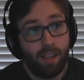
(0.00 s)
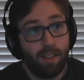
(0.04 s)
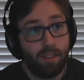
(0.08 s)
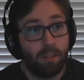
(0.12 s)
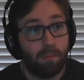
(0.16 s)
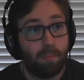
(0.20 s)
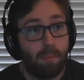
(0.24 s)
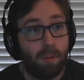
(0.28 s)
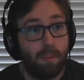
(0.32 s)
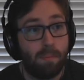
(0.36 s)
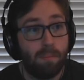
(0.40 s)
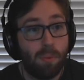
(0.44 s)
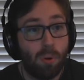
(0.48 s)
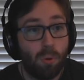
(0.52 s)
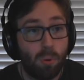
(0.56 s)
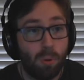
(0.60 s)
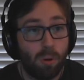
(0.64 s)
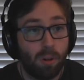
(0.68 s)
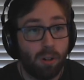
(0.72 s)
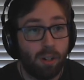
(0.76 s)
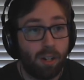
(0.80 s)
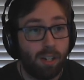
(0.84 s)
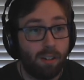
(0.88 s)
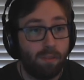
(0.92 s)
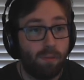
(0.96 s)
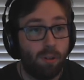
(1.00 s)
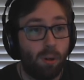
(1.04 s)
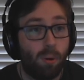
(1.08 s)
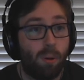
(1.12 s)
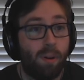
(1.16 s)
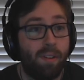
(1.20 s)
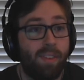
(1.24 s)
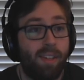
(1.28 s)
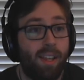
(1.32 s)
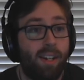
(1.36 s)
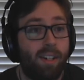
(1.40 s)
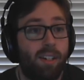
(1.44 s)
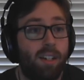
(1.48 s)
There'll be more info
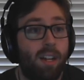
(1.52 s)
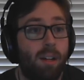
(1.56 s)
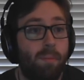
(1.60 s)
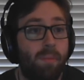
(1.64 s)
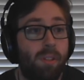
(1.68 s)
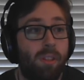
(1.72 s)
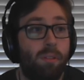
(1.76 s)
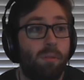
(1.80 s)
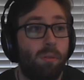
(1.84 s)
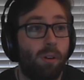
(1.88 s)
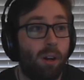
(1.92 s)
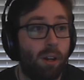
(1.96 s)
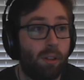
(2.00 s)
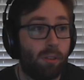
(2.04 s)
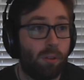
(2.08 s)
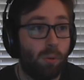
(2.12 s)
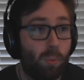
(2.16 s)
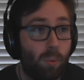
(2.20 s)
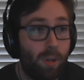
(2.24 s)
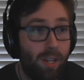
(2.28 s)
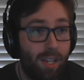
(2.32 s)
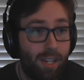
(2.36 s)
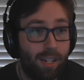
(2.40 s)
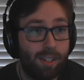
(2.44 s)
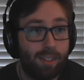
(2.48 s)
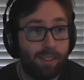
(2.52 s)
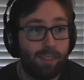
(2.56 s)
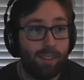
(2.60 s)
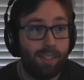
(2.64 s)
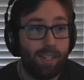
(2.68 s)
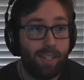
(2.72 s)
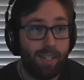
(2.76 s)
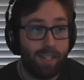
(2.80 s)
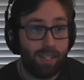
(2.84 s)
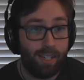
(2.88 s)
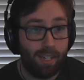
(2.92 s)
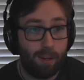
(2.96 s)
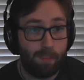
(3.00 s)
on that coming throughout the week
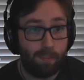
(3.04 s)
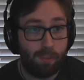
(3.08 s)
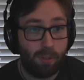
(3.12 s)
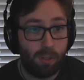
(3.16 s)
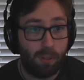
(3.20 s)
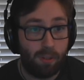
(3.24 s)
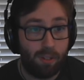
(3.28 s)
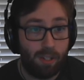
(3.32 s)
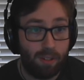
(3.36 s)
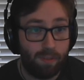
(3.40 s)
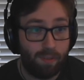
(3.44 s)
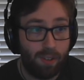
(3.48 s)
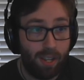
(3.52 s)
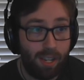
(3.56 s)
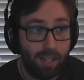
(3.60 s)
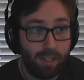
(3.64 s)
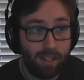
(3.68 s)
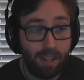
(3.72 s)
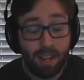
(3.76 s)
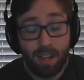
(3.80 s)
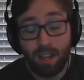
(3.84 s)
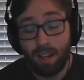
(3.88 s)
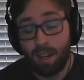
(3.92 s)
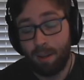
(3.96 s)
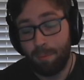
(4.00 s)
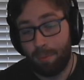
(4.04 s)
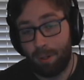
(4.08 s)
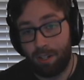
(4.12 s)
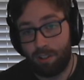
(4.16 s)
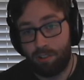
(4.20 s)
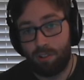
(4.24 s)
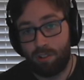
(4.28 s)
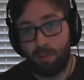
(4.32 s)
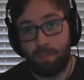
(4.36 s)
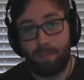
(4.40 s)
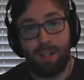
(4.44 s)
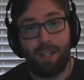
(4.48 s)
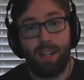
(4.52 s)
leading up to the event, but it
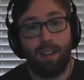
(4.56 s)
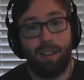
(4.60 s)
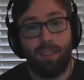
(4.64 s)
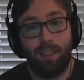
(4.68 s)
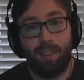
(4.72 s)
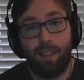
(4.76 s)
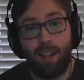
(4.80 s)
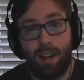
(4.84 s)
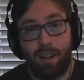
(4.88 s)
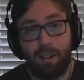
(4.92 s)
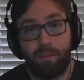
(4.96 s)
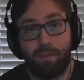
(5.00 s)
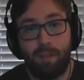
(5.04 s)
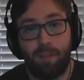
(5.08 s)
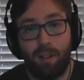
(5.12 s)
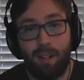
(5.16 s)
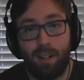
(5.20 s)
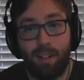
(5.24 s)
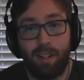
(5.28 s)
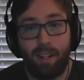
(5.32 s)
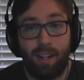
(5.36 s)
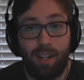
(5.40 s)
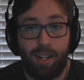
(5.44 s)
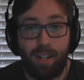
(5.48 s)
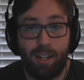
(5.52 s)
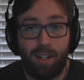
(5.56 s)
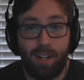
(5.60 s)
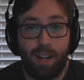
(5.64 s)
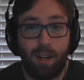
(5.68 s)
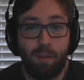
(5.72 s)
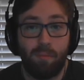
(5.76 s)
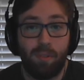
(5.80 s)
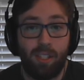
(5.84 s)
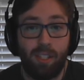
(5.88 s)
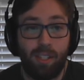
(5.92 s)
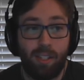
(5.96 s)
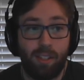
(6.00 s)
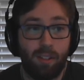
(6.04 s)
should be a lot of fun, and I
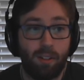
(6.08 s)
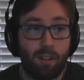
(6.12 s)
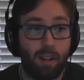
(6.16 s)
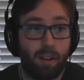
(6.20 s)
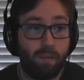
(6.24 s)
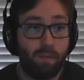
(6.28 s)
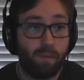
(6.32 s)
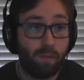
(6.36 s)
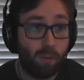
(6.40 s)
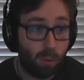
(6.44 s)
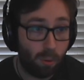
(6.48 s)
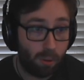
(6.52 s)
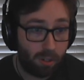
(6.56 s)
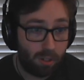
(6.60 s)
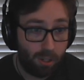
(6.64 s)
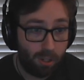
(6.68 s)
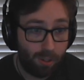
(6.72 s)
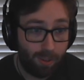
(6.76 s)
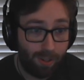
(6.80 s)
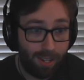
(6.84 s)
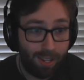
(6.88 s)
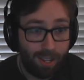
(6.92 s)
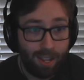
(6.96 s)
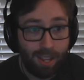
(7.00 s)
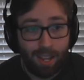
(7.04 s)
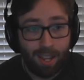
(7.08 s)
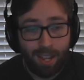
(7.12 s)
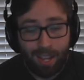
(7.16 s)
am really looking forward to it.